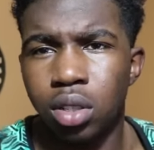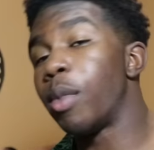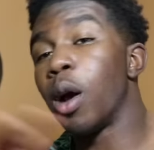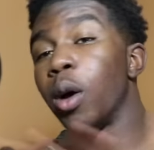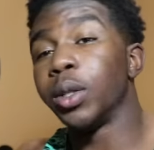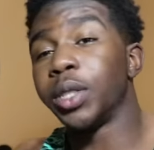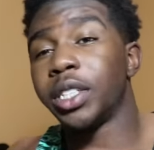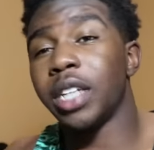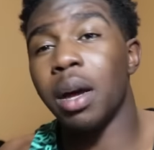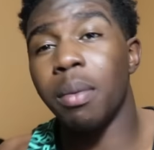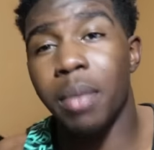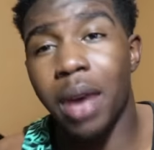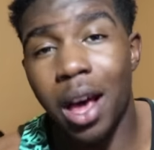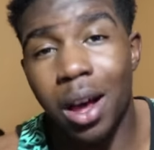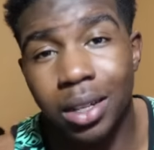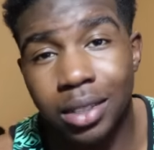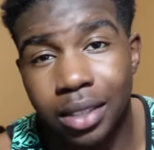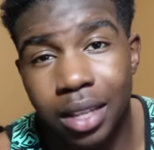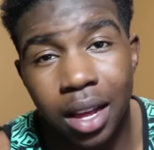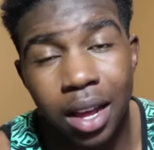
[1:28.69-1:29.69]
Bro, something
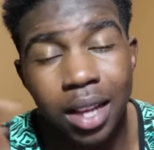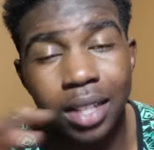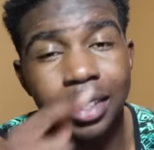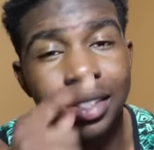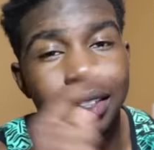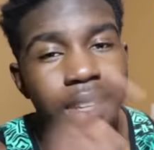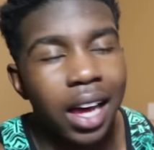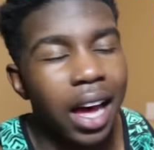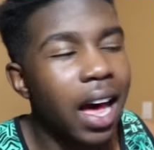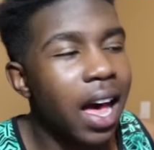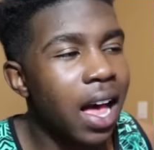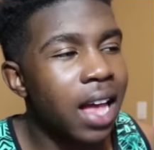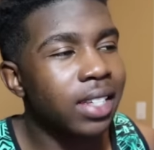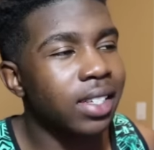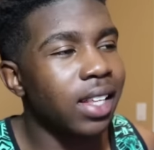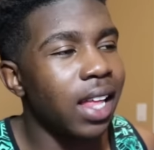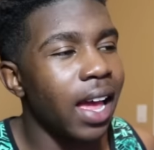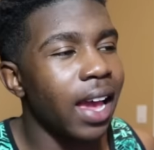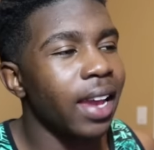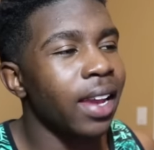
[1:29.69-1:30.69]
else that us
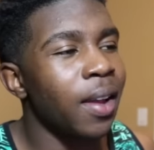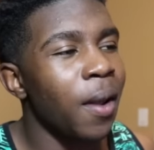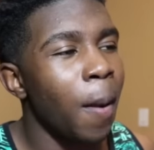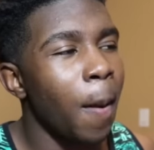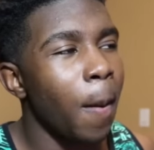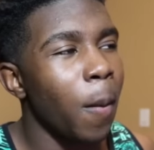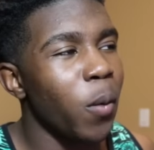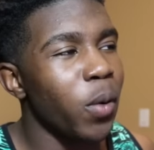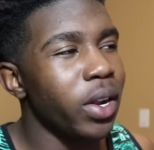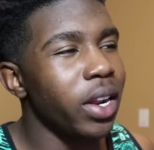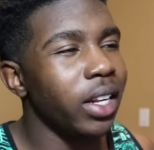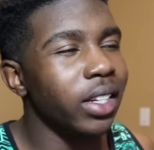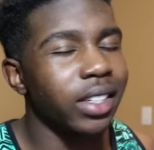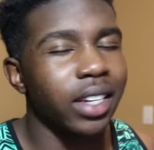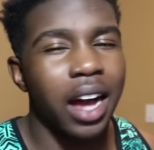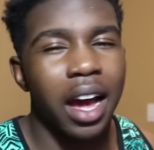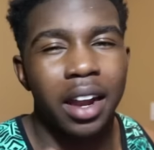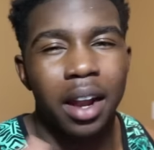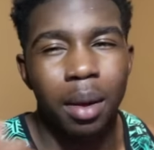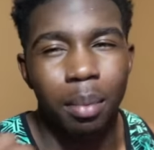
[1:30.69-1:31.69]
guys, like, we need to
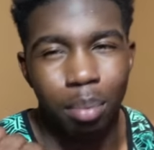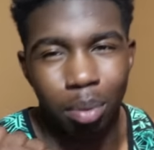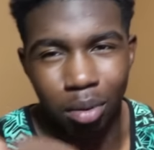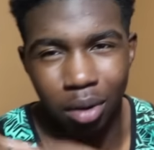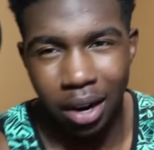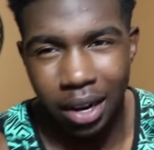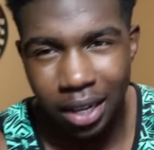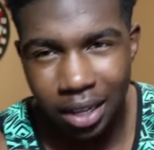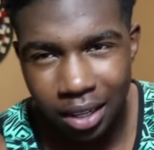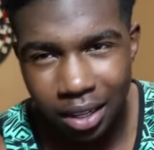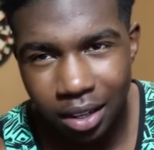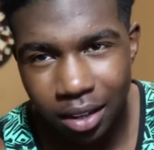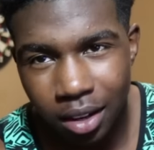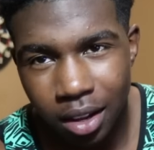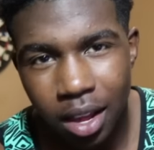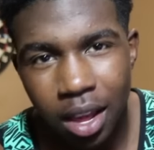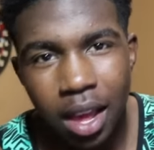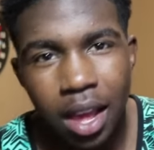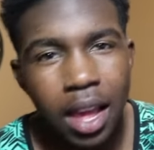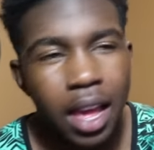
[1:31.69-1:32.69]
kinda
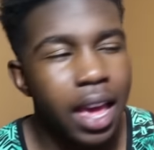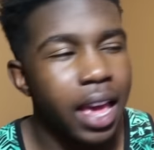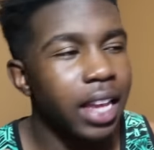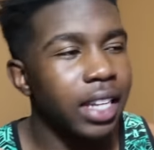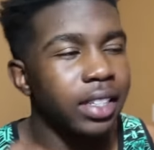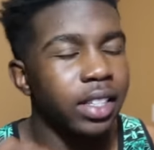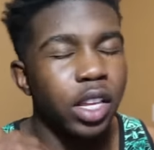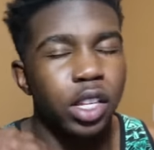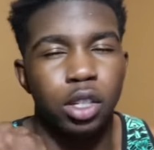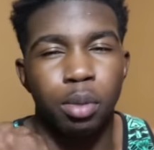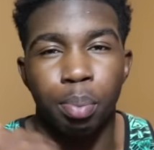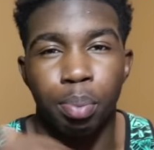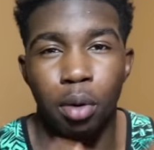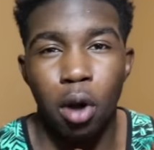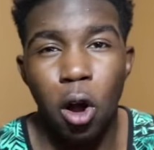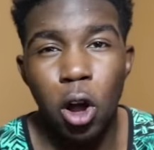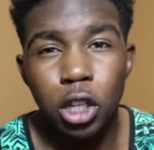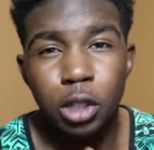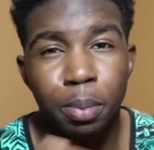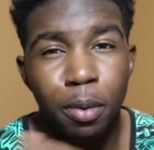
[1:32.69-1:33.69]
break is this
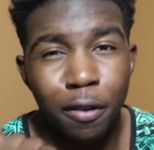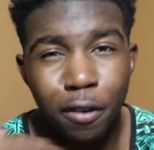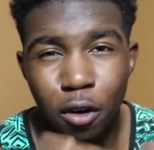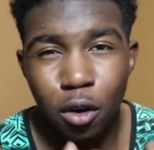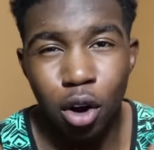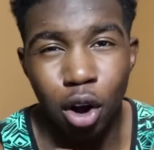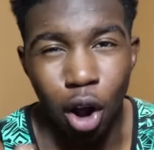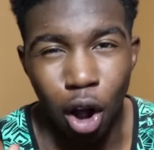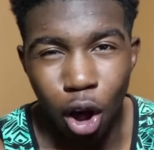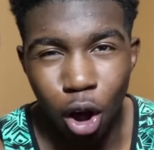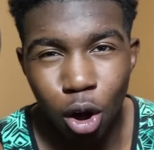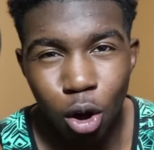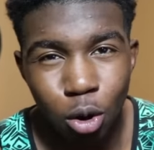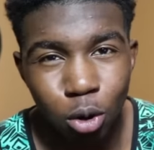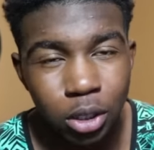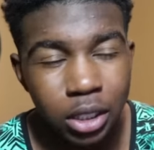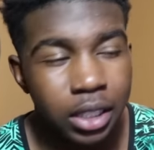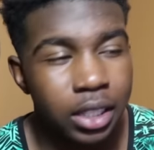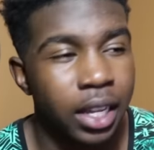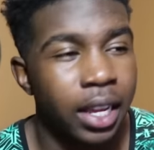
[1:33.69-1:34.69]
bros before
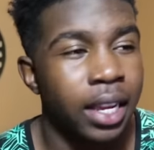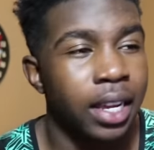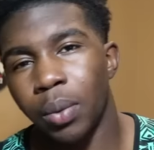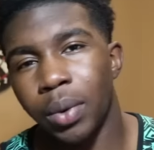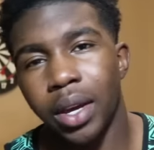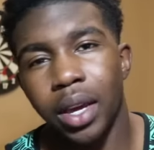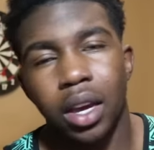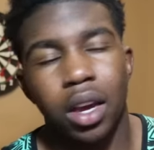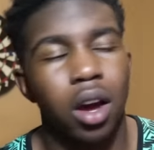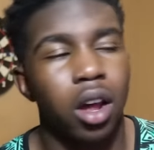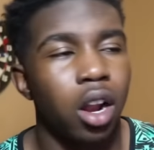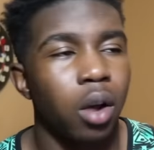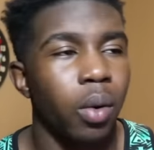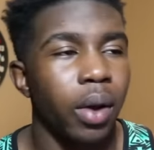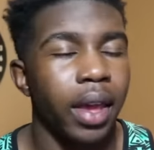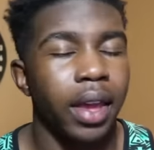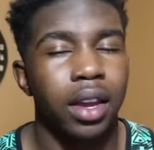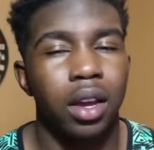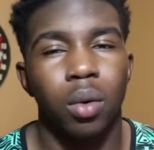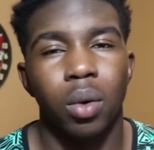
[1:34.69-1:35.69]
hoes thing. And we get caught up
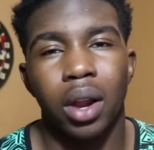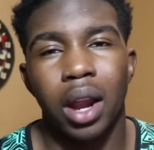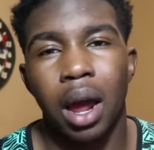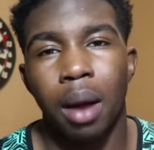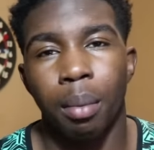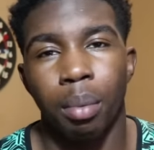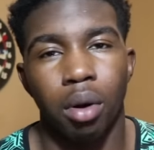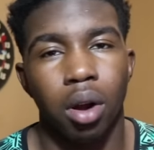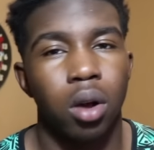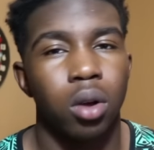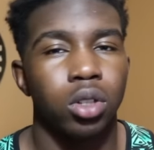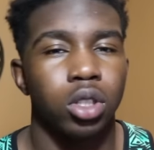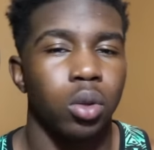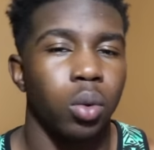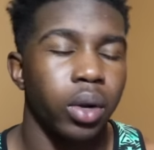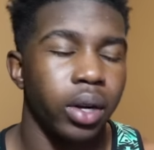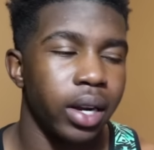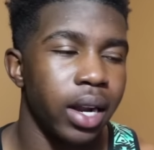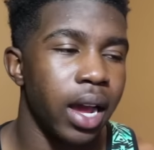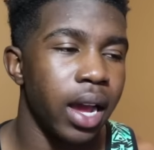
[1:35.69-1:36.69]
with hanging with our bros or
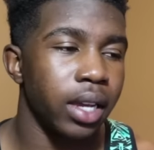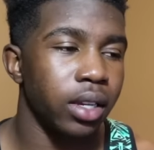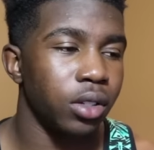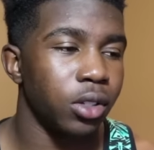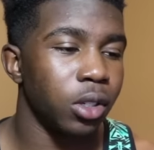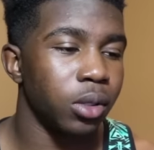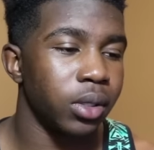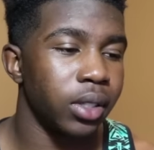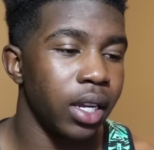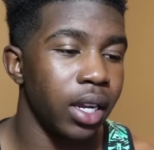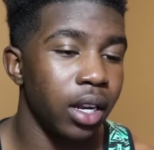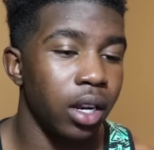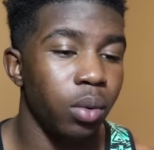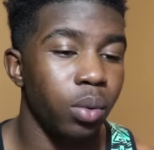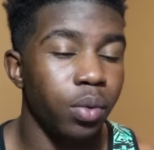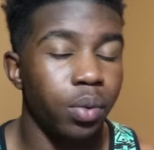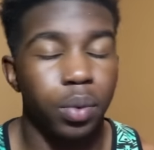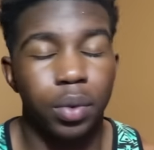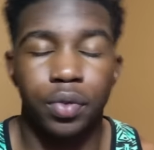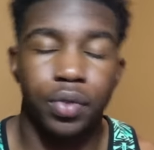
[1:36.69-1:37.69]
whatnot, you know what I'm saying?
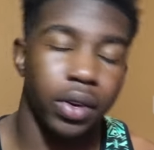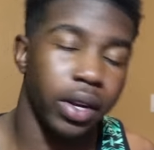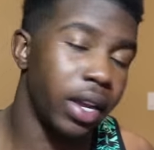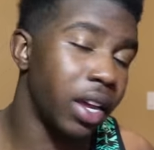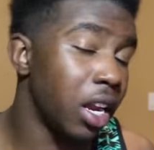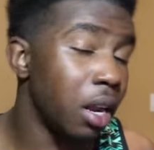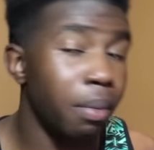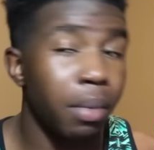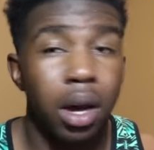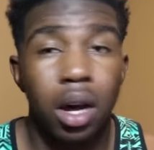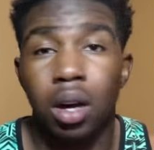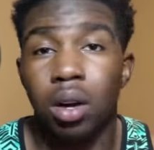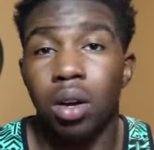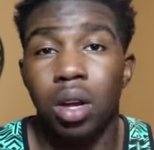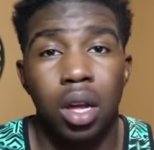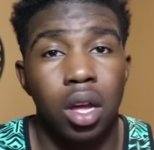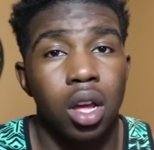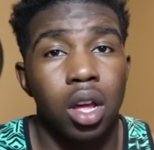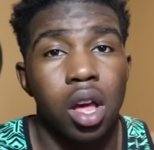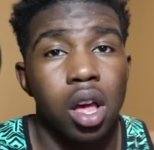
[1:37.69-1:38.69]
And we forget
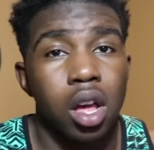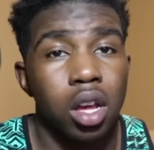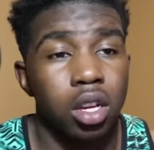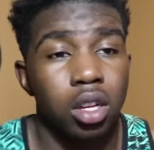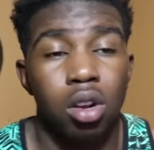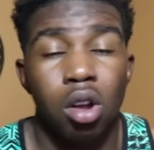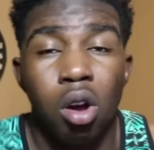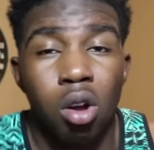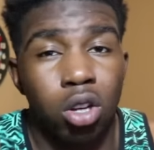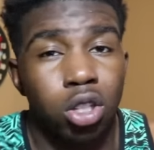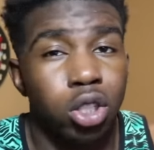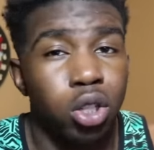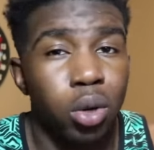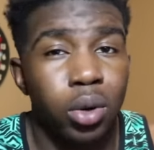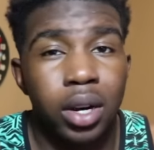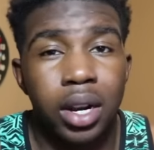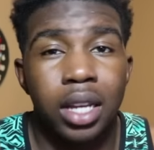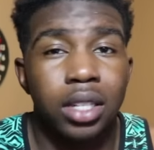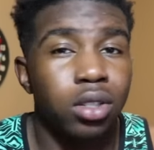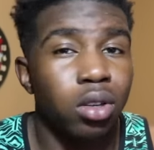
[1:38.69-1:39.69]
about, you know,
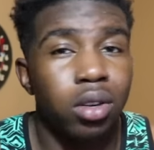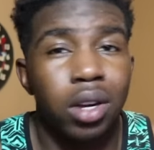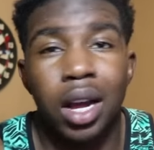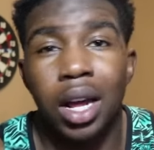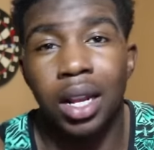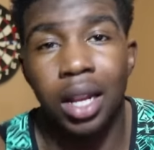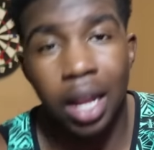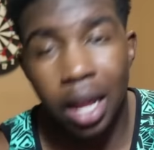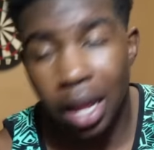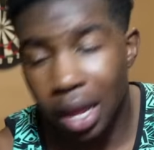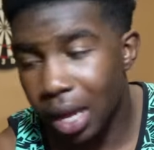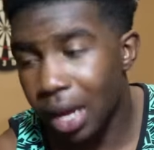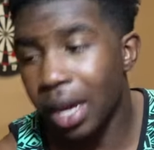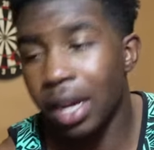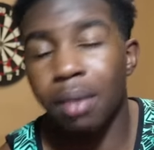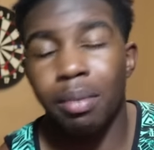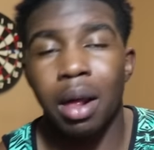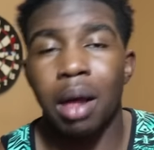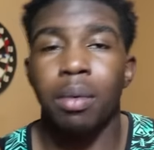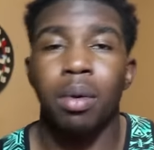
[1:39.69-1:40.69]
shorty that's on our
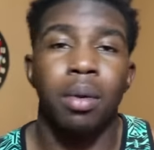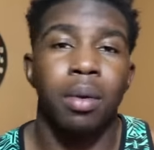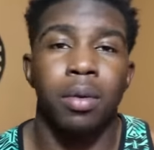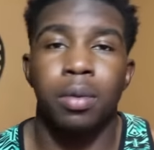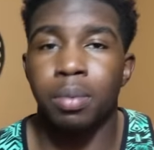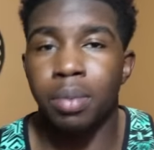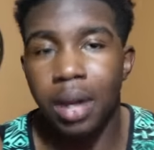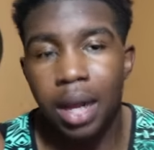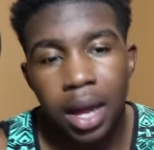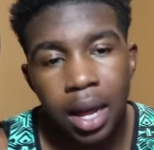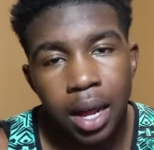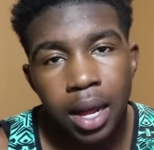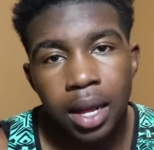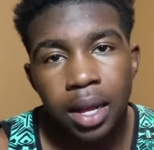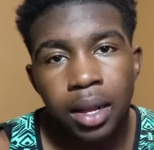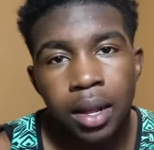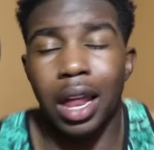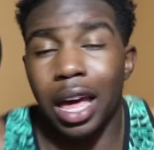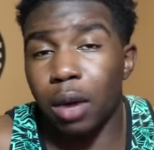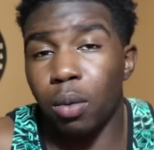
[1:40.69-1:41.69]
line, blah, blah, blah,
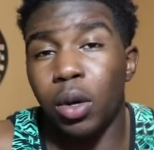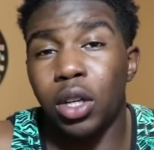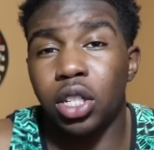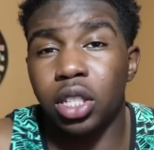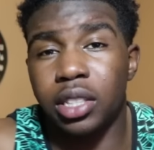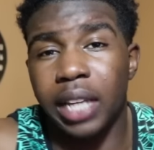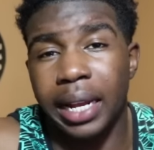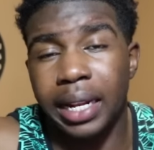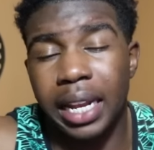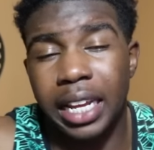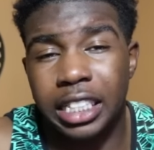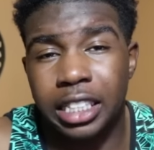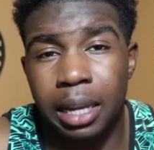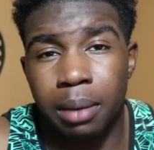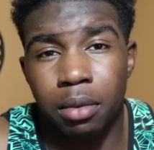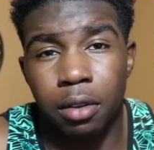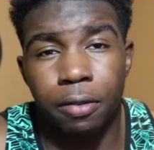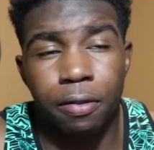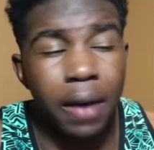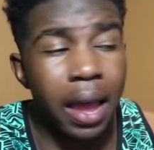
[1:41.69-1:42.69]
blah. Like, we just hate to
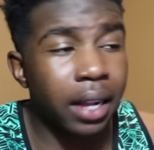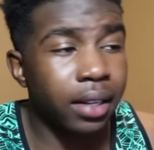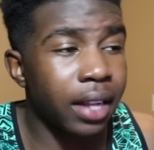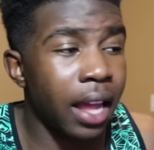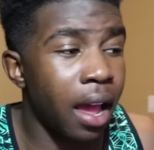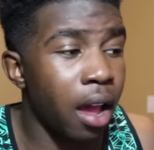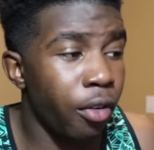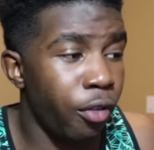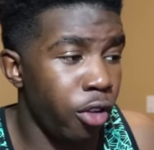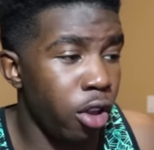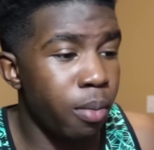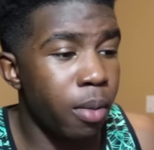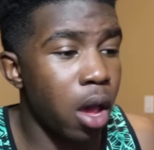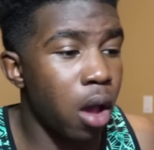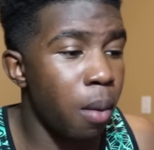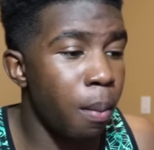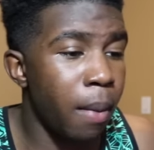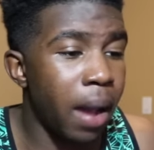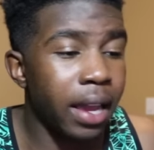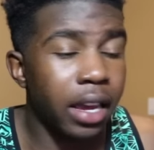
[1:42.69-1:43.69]
accept the fact that a
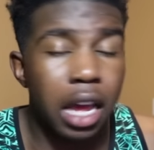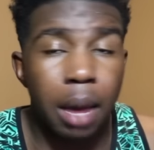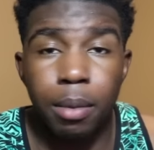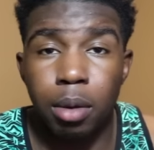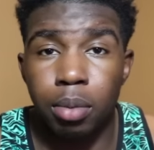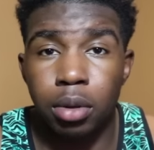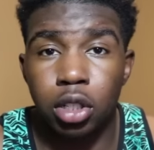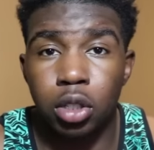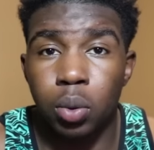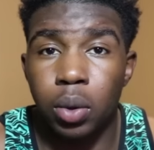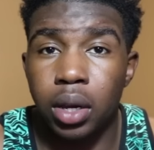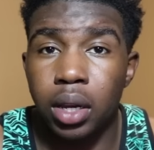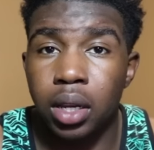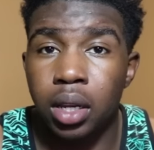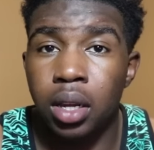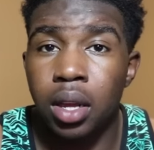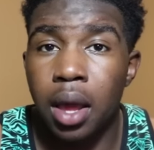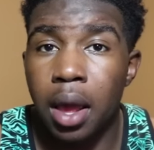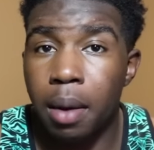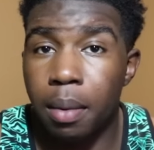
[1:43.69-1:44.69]
female might come in
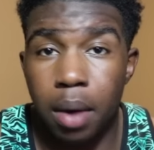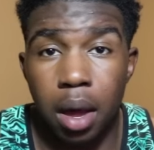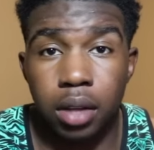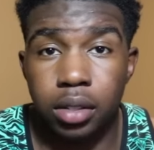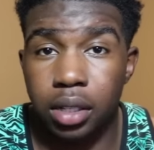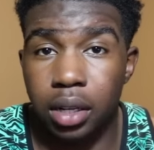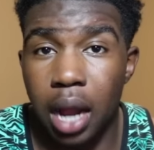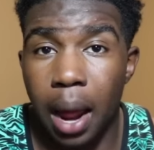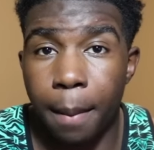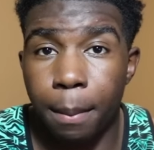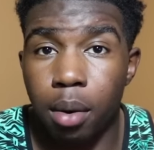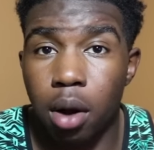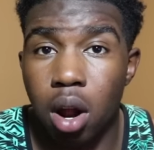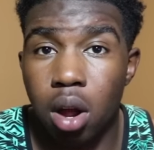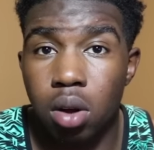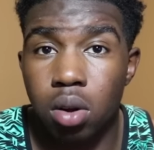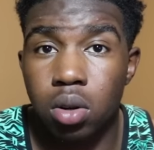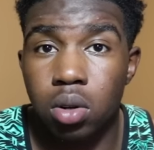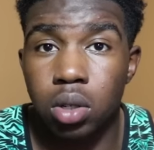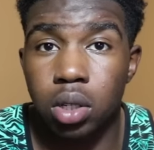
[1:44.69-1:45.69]
between us and our
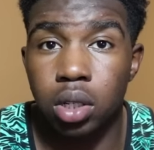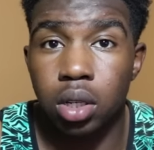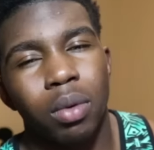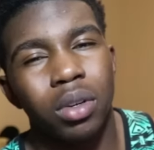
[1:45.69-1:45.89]
bros.